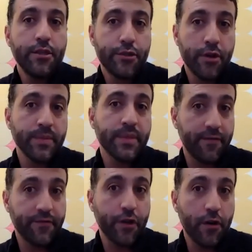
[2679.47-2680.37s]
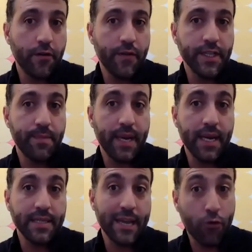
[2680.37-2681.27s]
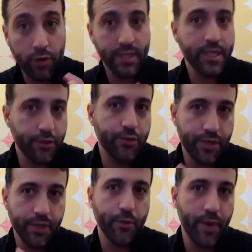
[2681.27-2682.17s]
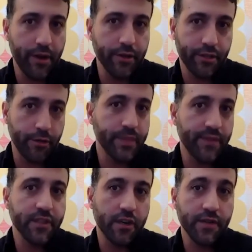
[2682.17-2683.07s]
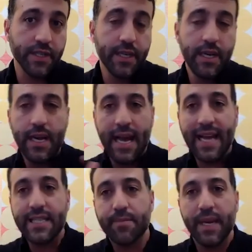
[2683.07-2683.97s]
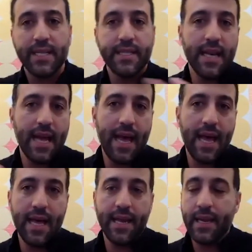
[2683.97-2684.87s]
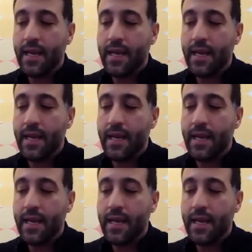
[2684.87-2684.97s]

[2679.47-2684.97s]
terms of service, because according to Twitter's terms of service, hate speech and